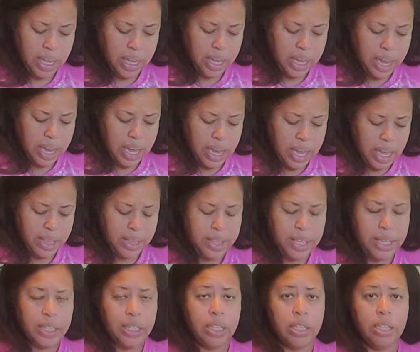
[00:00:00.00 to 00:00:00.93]
and
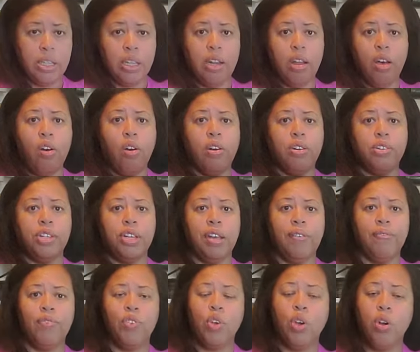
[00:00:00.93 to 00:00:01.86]
this is a large. If
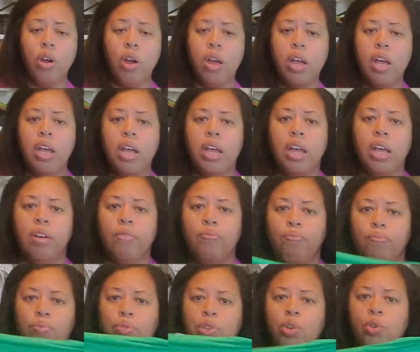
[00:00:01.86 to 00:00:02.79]
you're
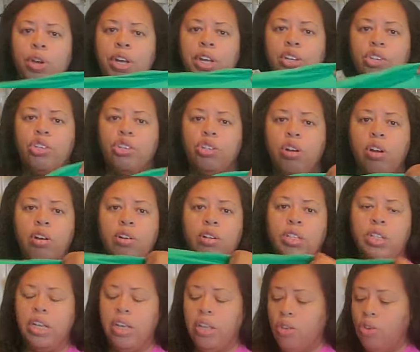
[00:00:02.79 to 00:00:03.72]
doing
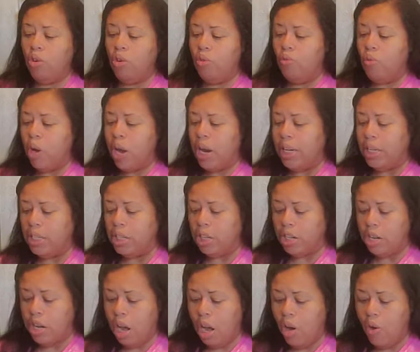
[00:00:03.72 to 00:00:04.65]
shirts and wanting
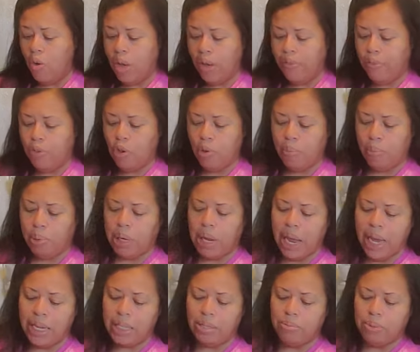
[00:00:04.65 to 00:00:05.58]
to know if your
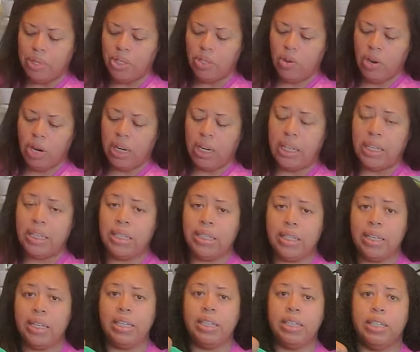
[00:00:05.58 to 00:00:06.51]
placements are
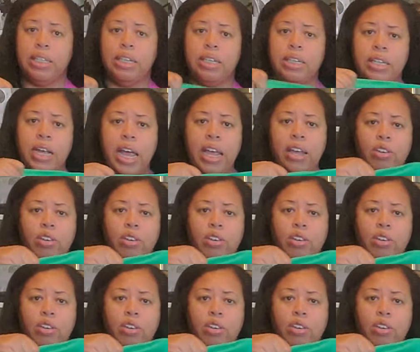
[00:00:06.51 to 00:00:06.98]
consistent, take